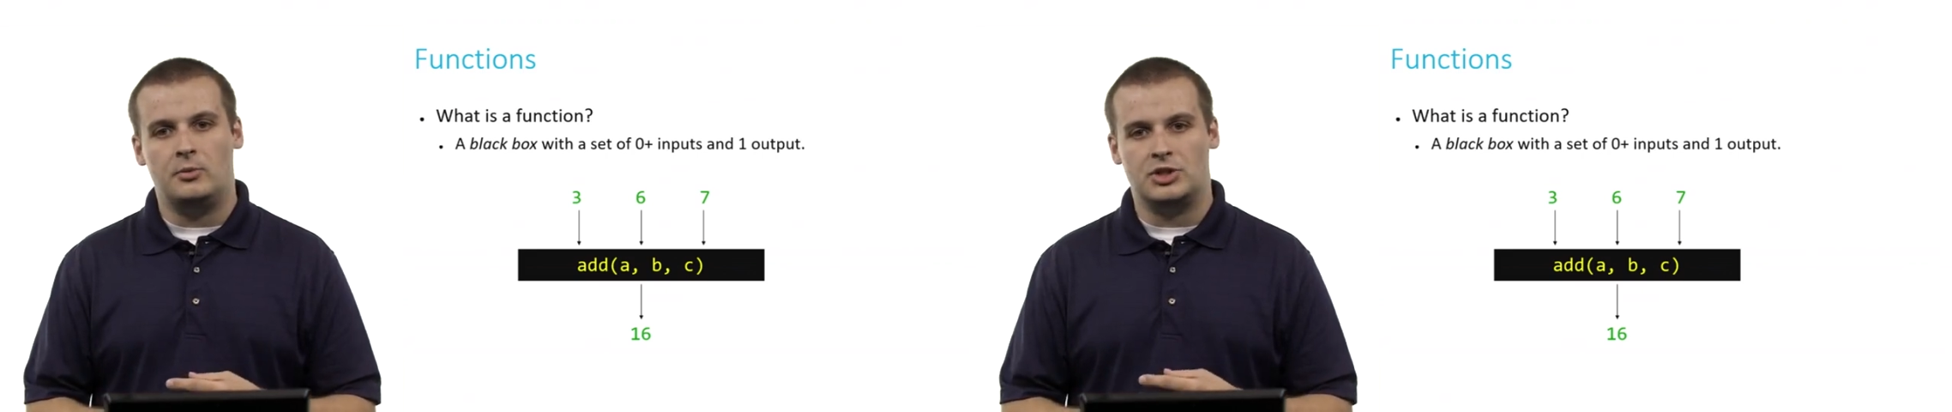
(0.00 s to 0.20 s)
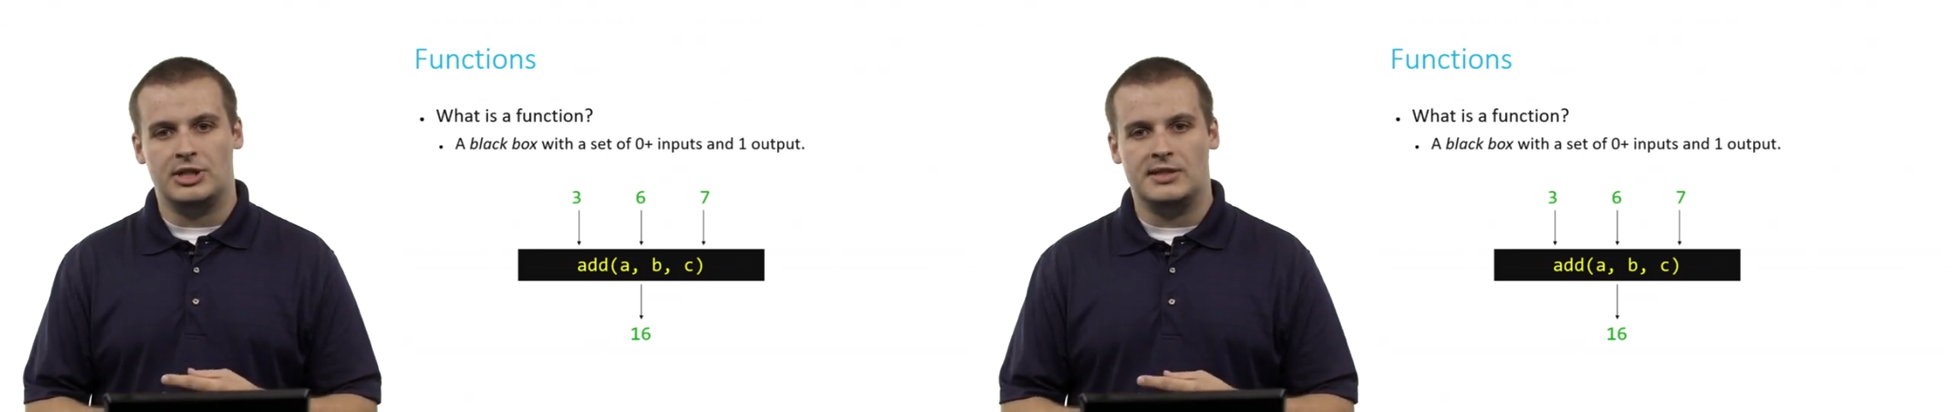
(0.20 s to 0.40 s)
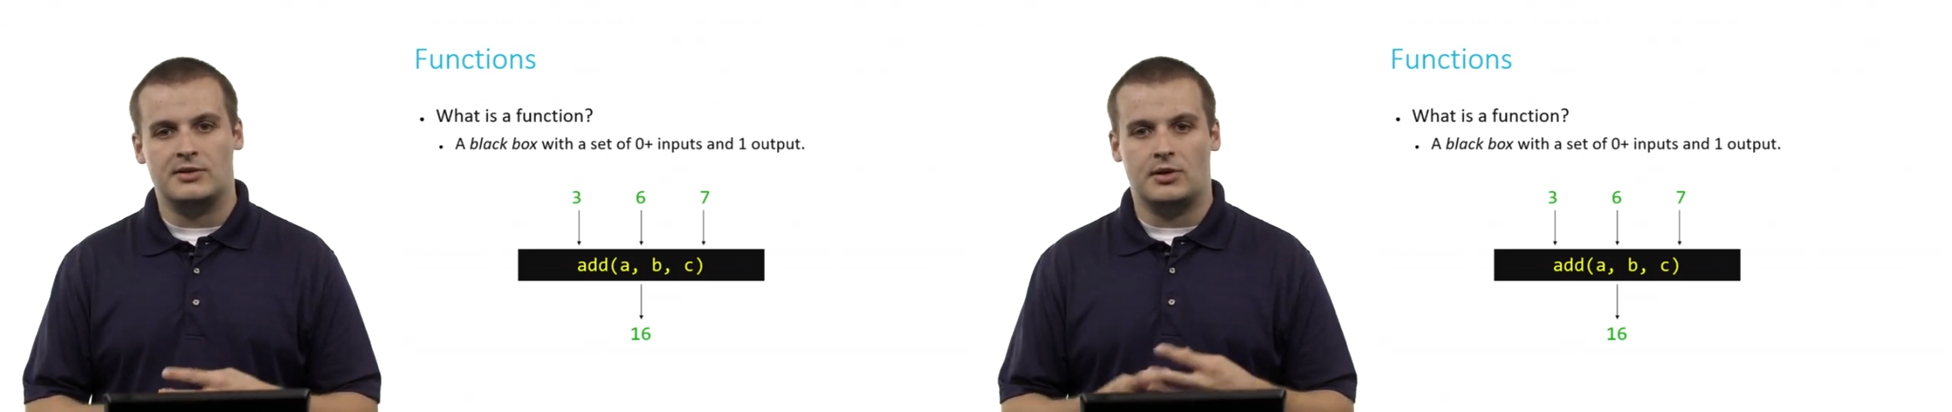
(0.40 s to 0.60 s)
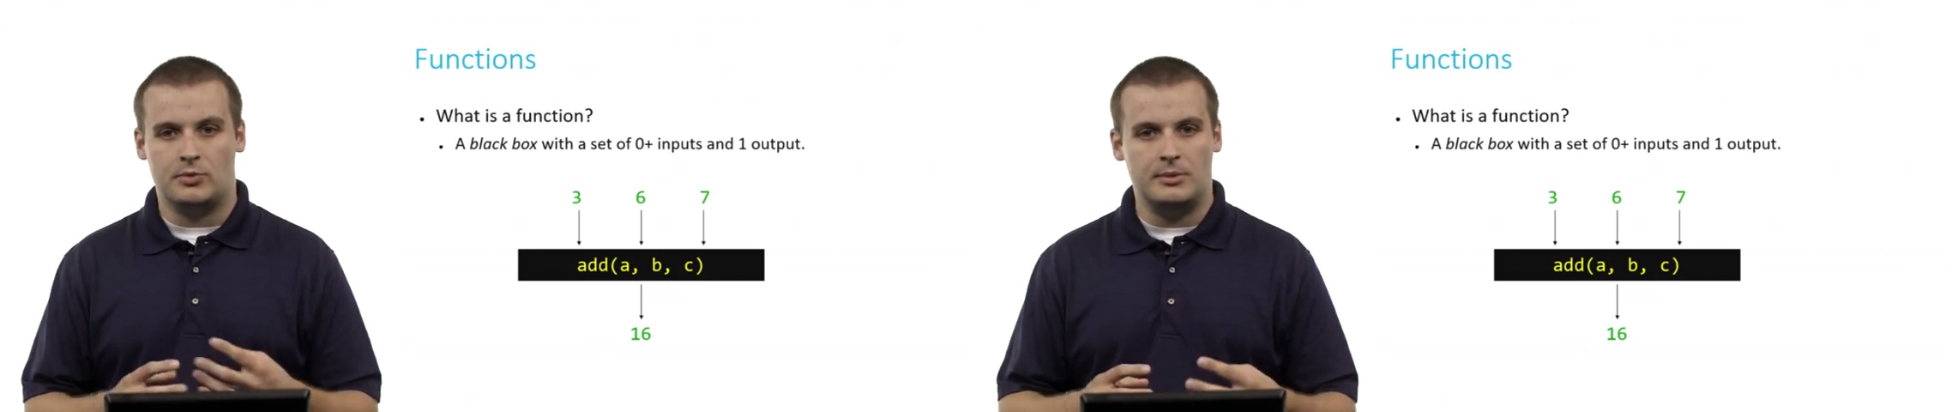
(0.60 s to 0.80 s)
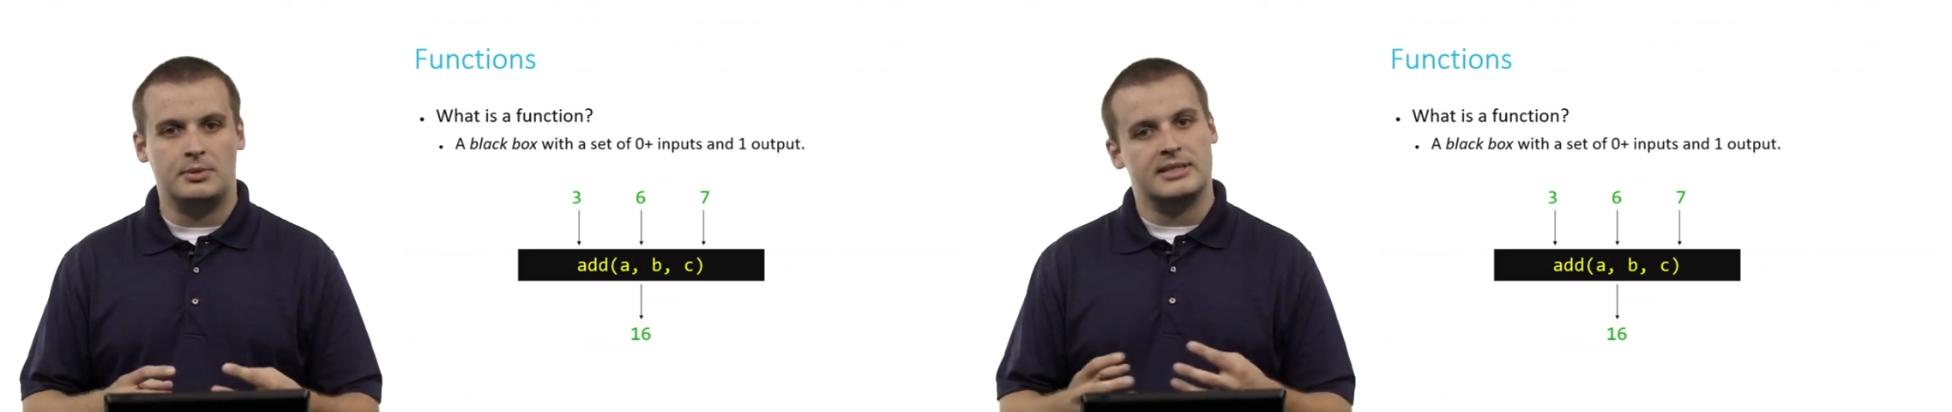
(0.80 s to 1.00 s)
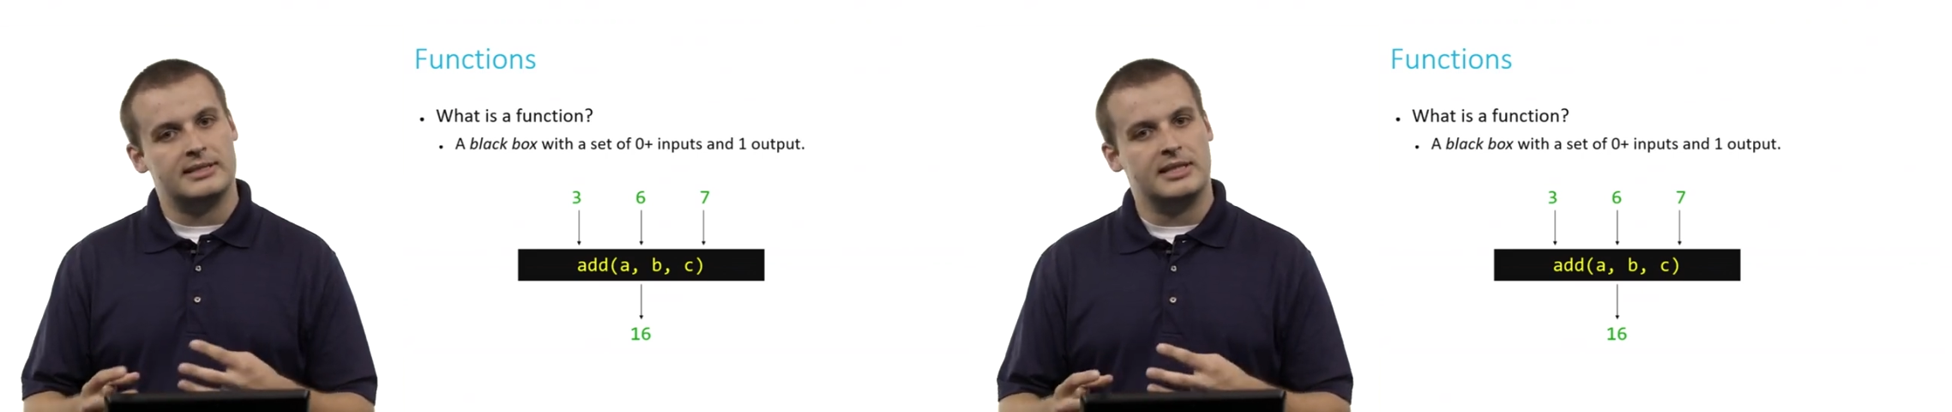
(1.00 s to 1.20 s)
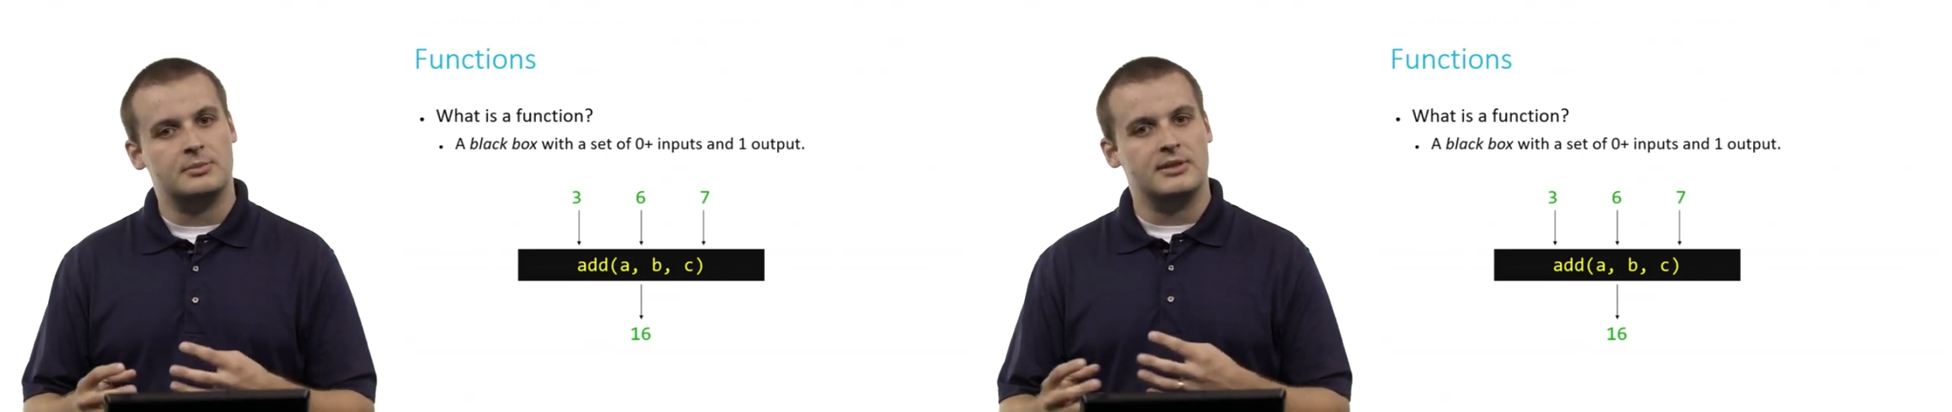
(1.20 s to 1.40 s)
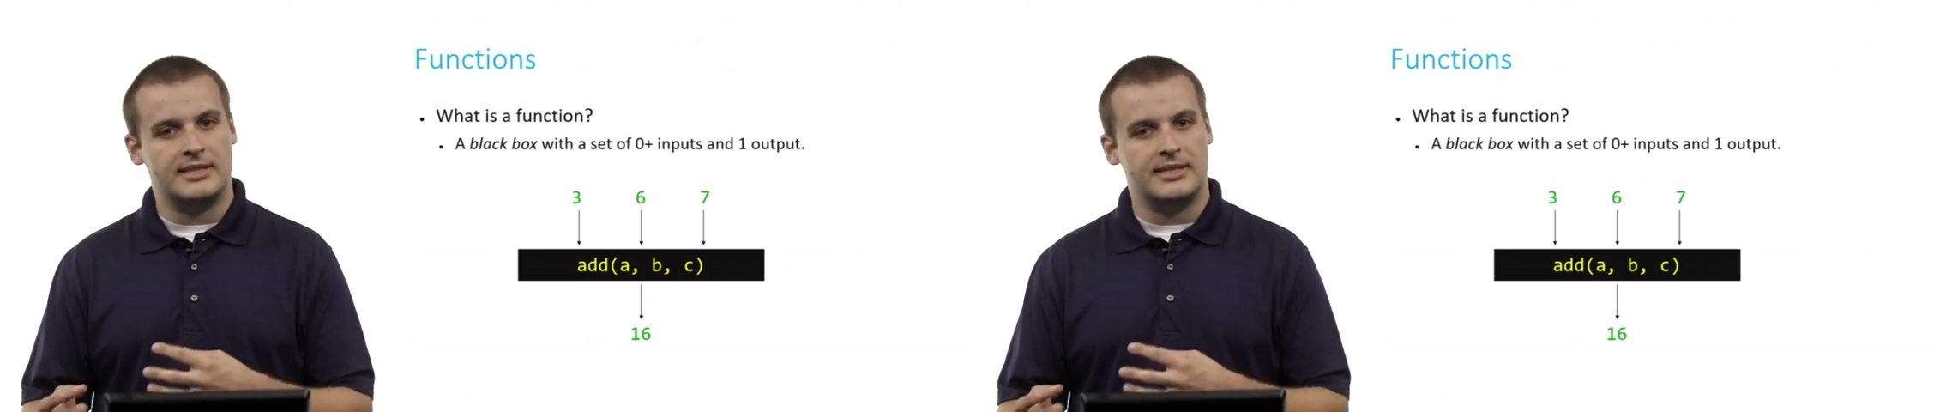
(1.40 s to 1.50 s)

which is 3 plus 6 plus